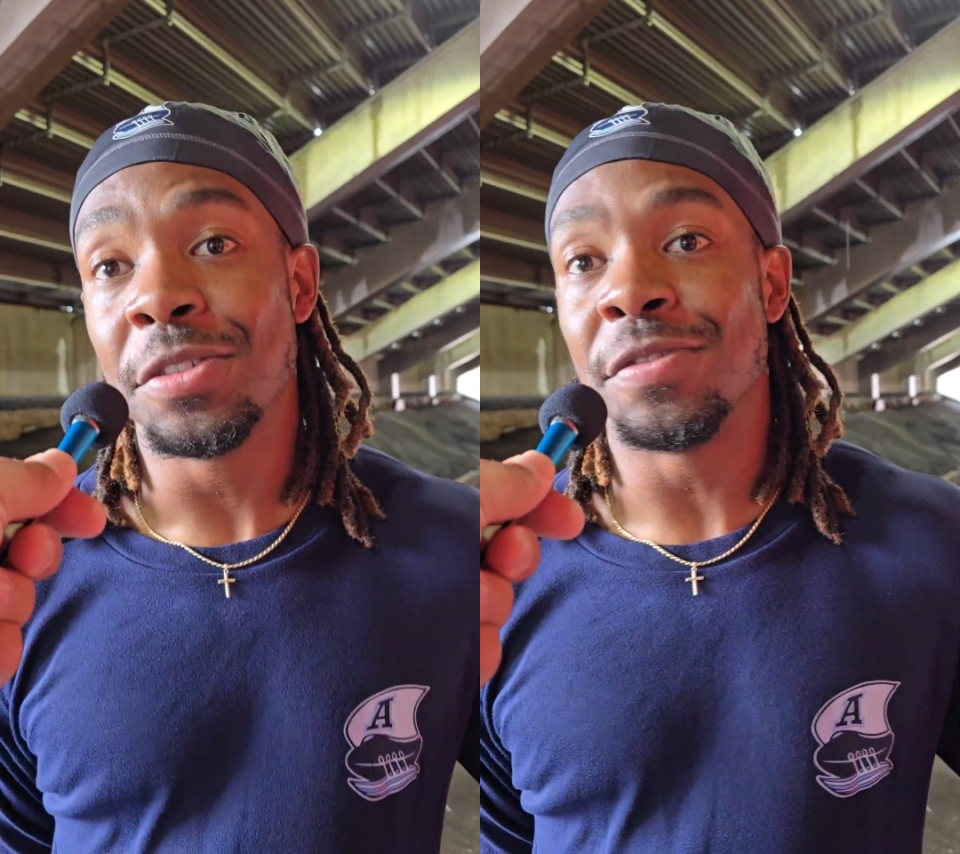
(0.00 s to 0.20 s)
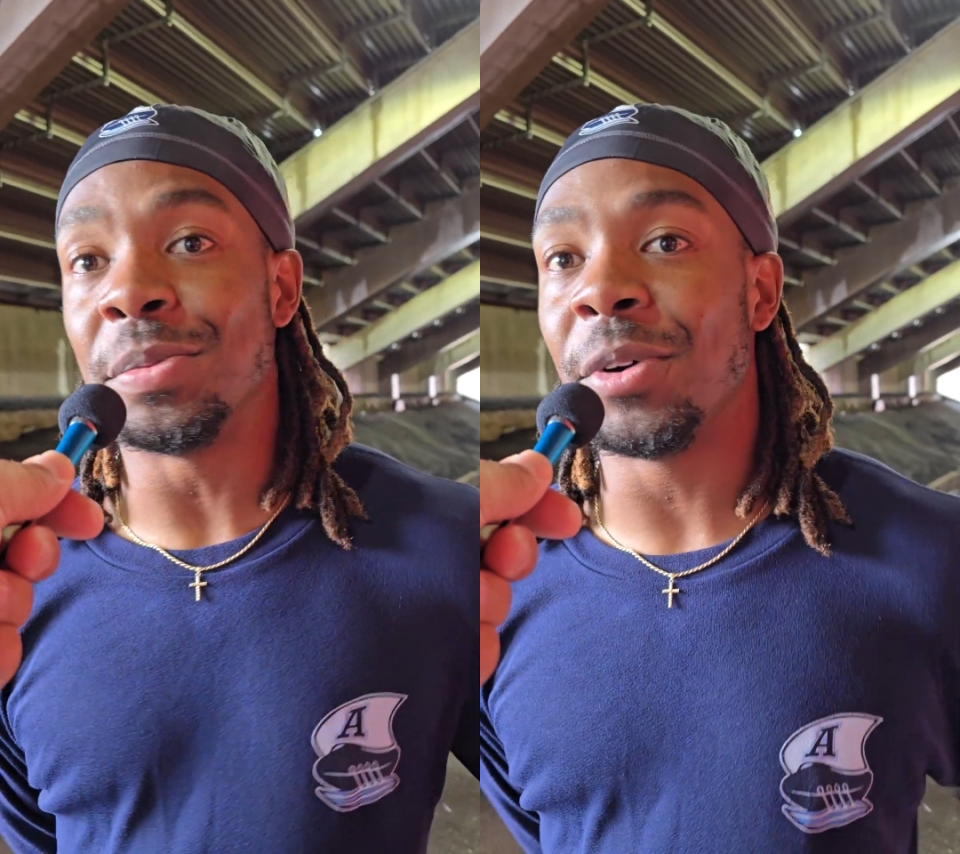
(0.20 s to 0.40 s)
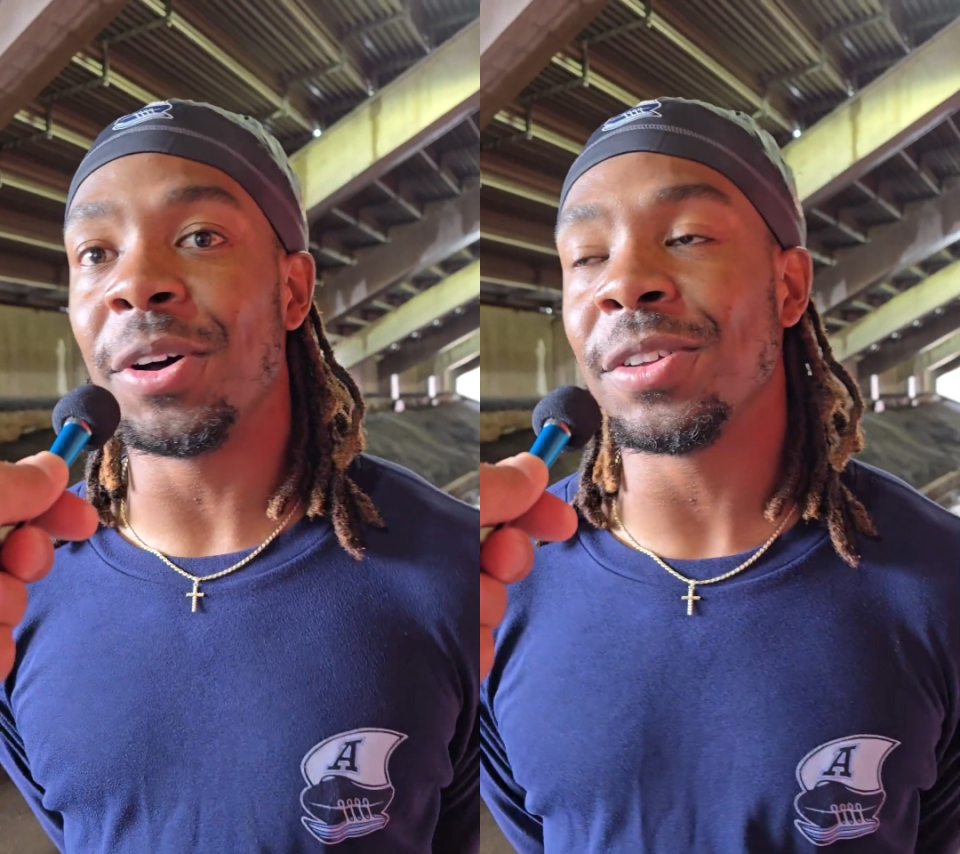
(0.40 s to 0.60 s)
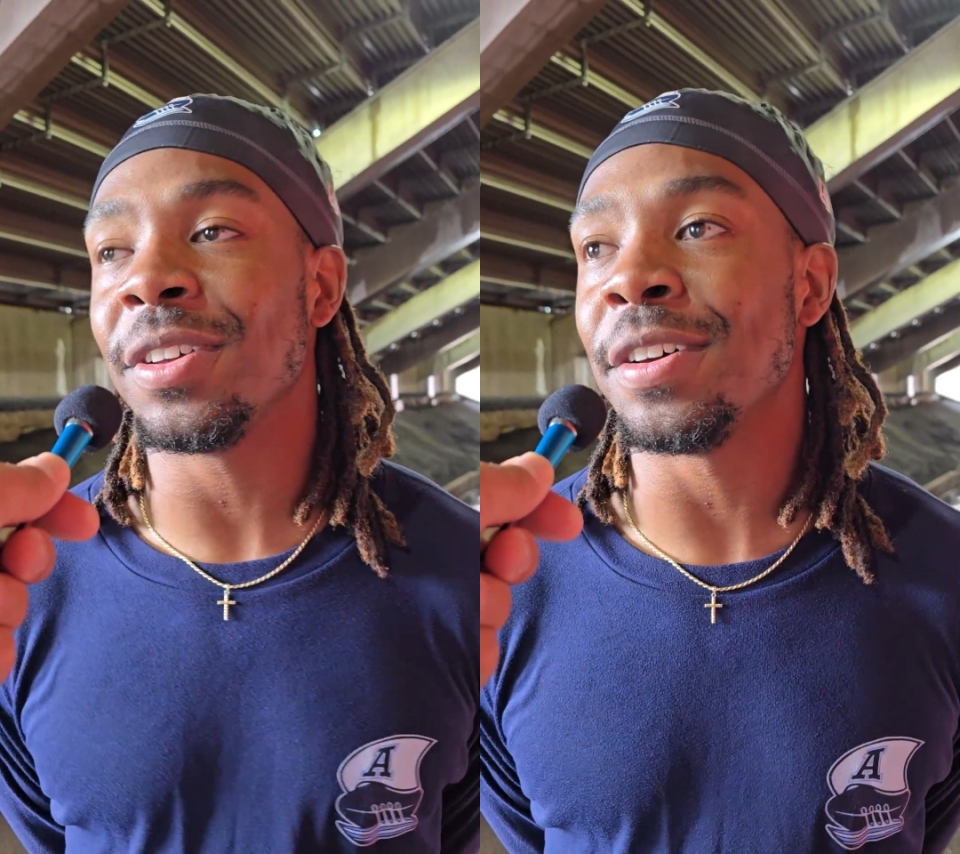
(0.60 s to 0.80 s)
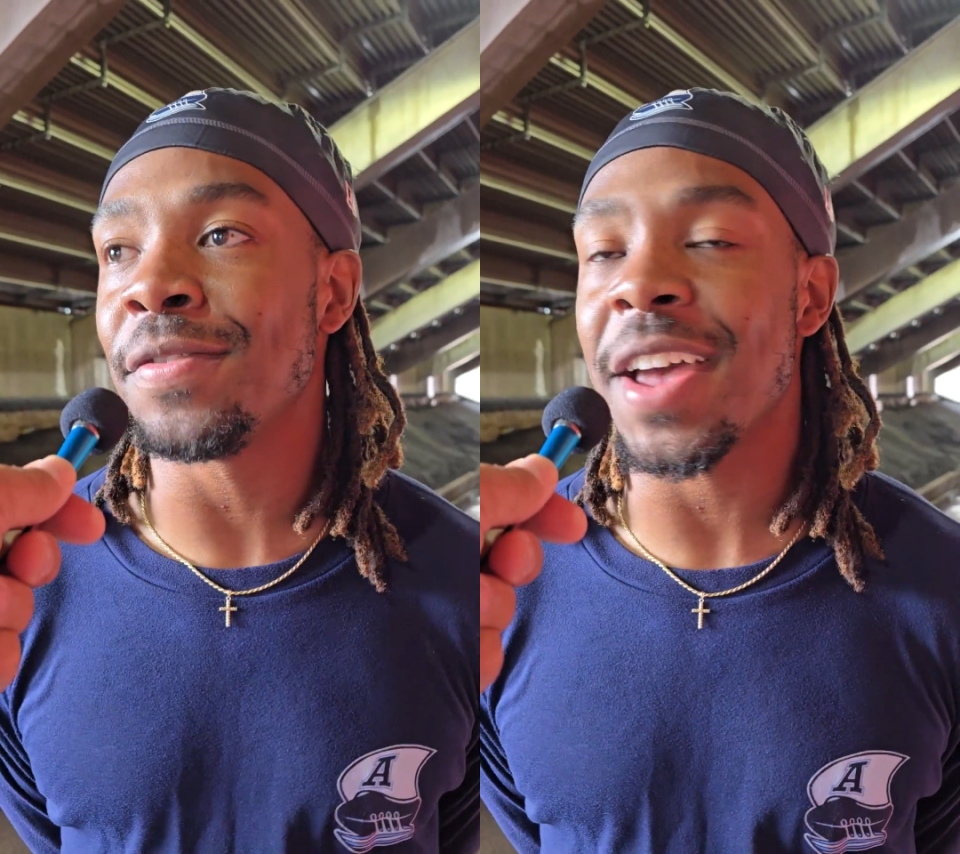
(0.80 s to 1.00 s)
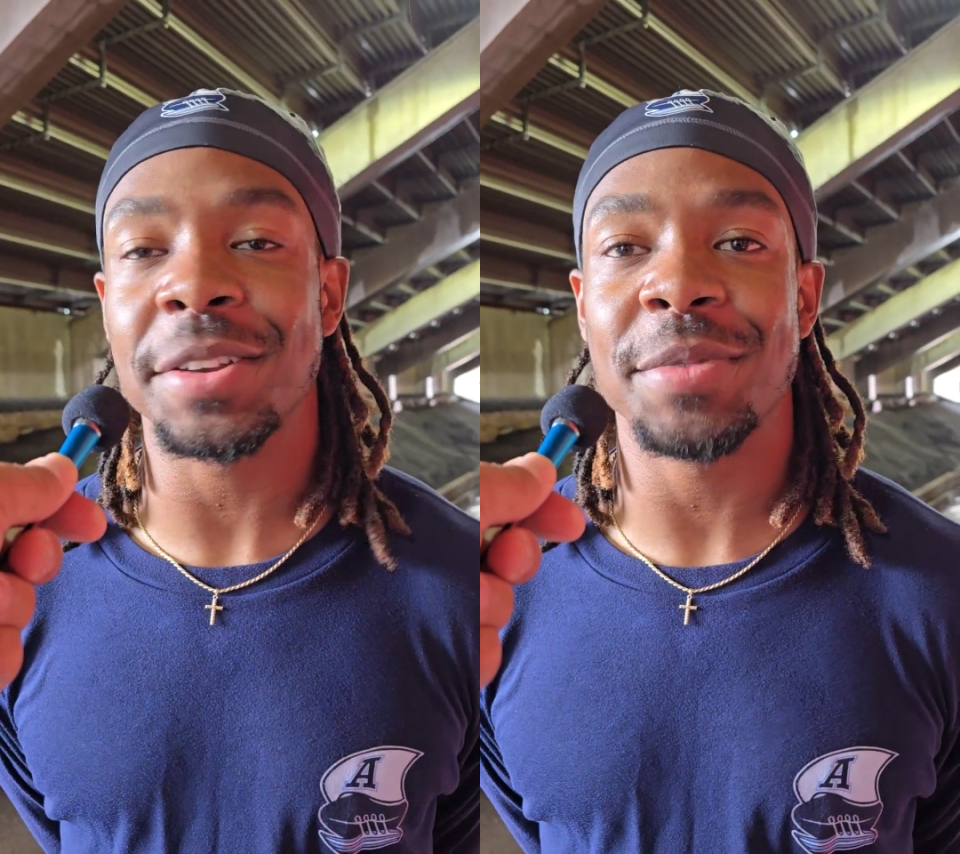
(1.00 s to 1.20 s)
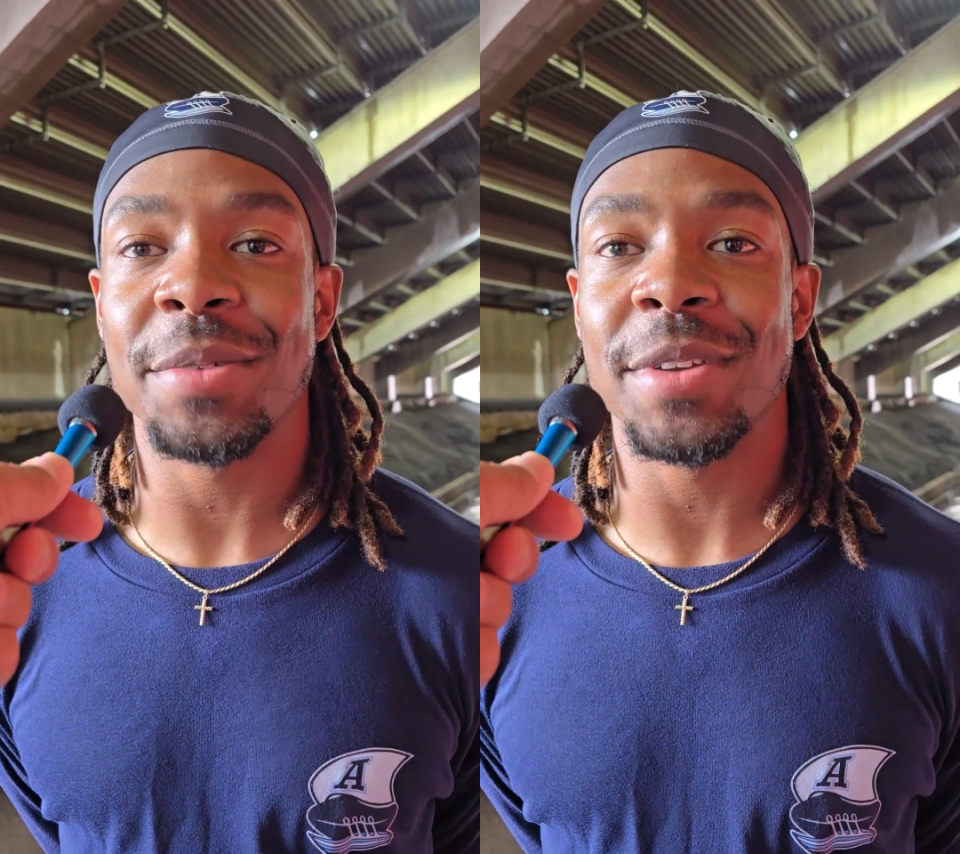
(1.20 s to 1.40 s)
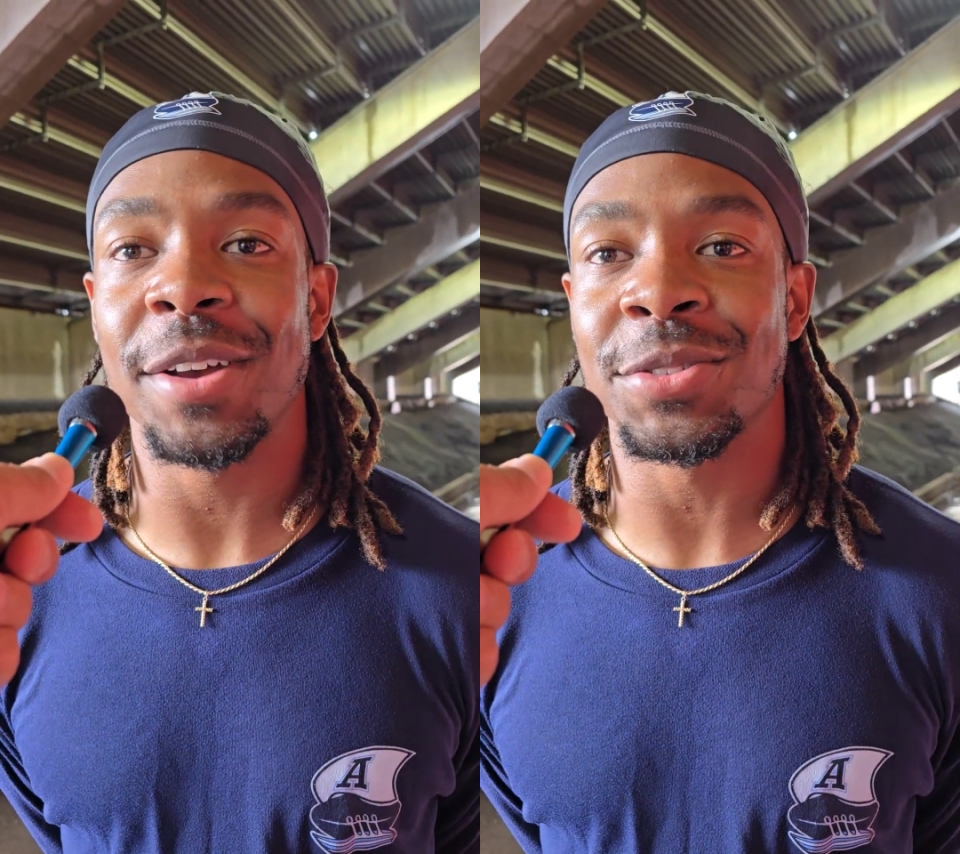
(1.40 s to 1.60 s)
football uh, fact
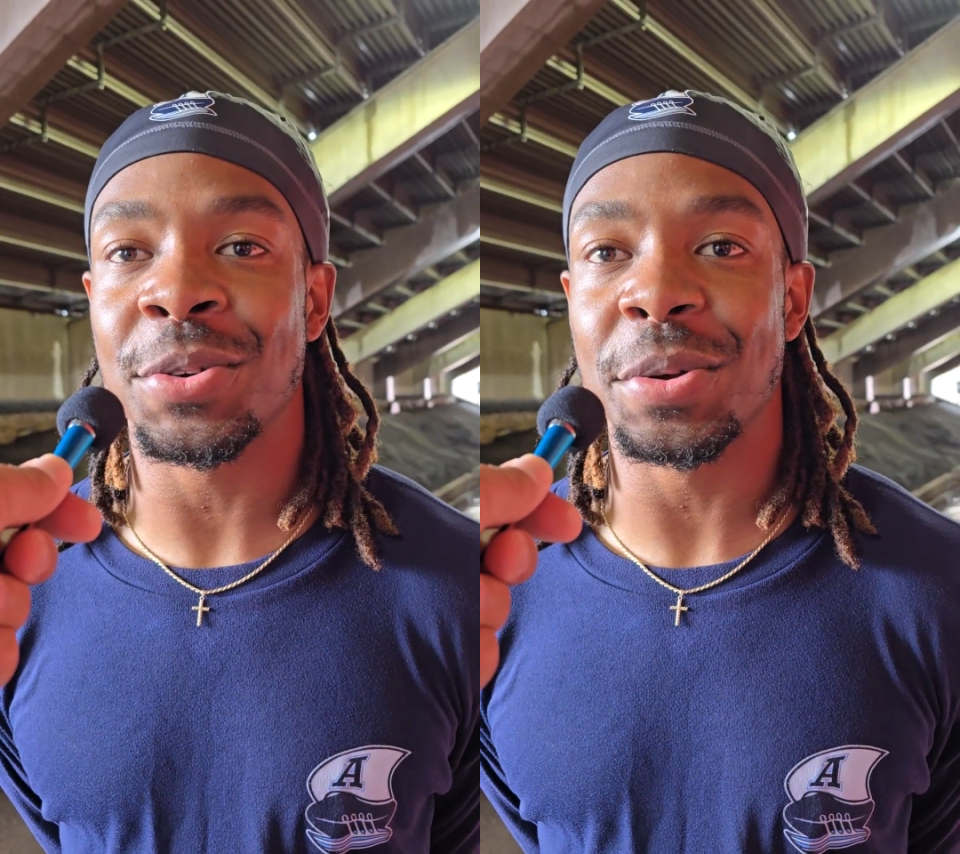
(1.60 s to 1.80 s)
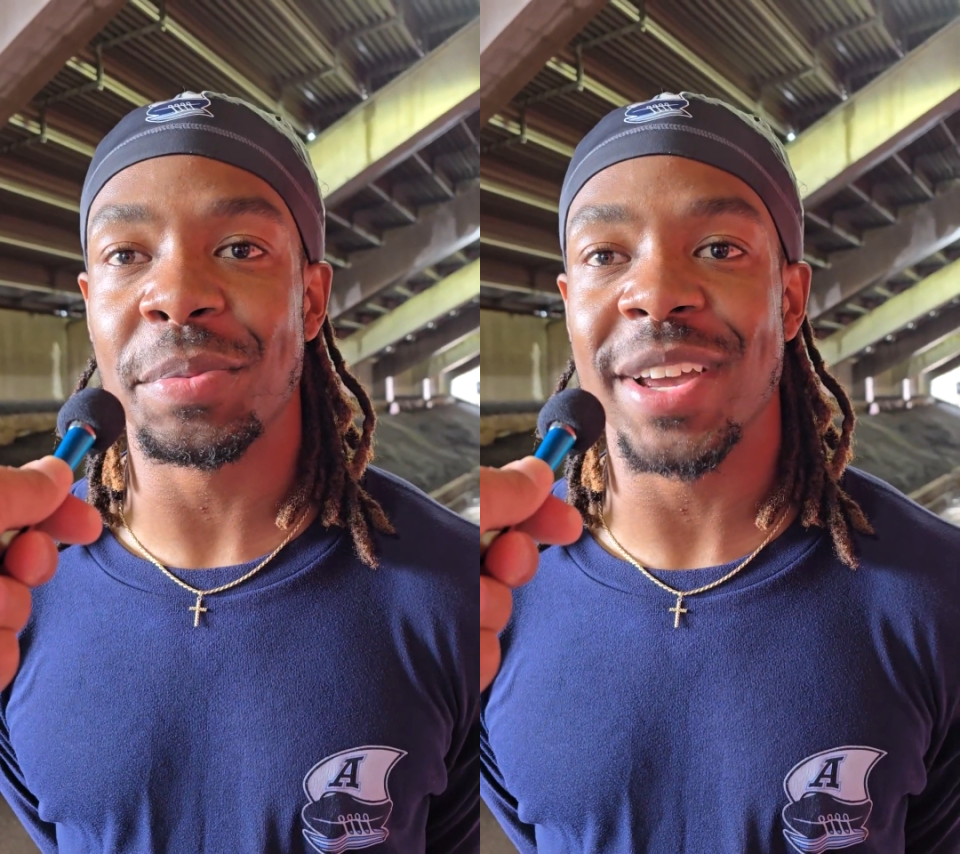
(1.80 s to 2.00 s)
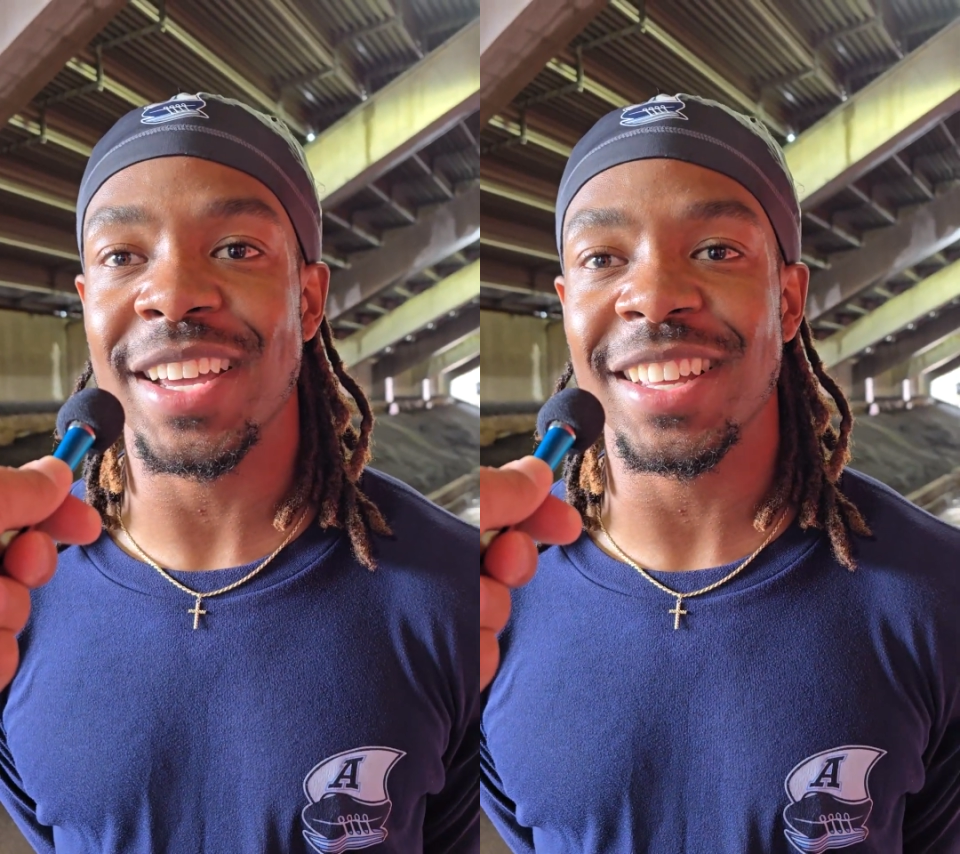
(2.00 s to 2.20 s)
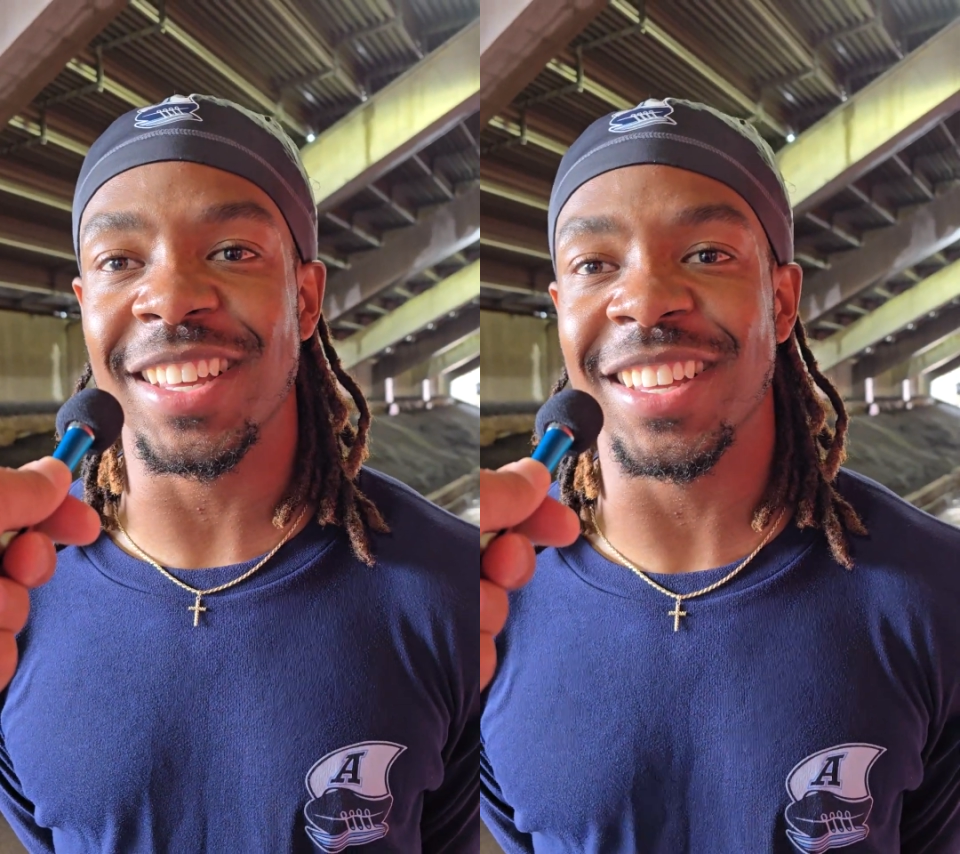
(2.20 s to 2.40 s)
about me. I was a quarterback.